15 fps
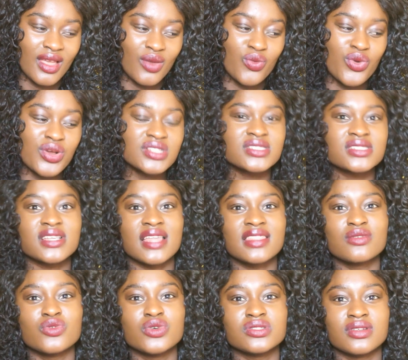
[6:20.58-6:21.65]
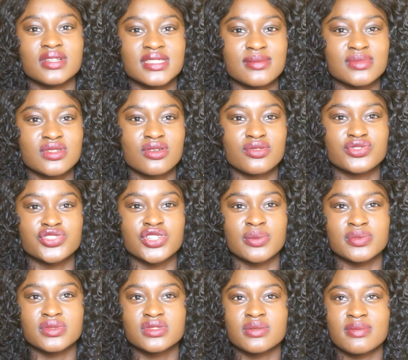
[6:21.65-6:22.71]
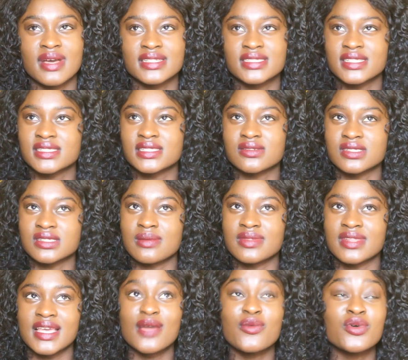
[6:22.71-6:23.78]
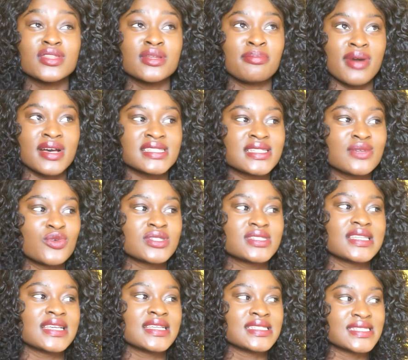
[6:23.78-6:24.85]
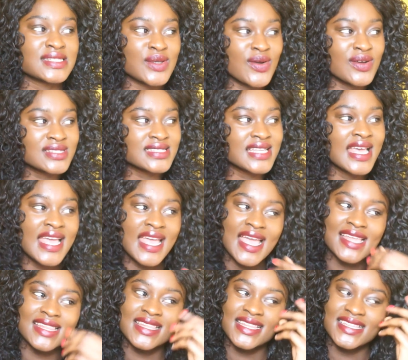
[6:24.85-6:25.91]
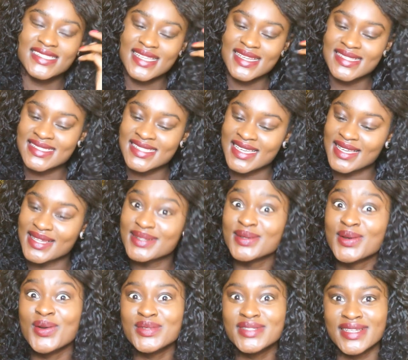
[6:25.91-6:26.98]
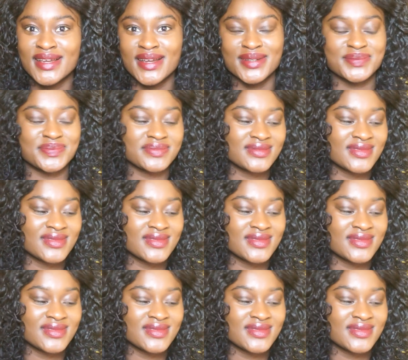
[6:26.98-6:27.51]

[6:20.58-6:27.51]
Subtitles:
Once, I think we went on some sort of trip to Manchester or something, and we're on the bus and we're singing songs, and then they started singing Gold Digger.